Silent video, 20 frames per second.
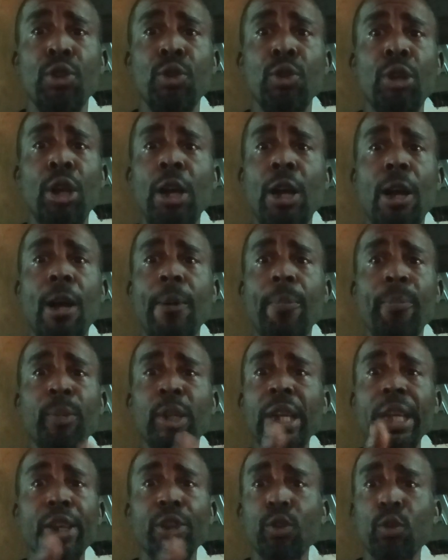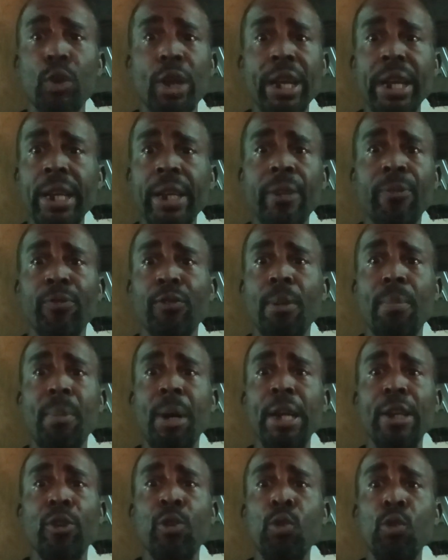Gatorade from
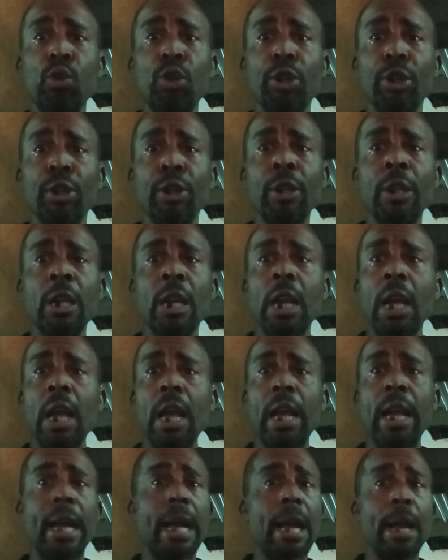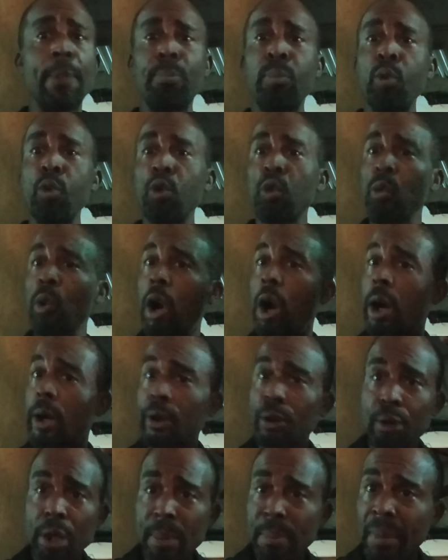my cooler, pour
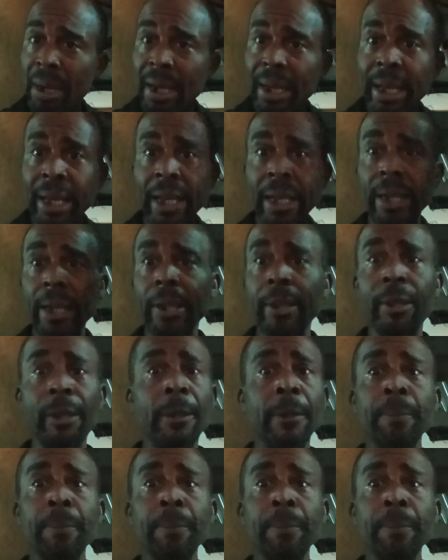water on my head.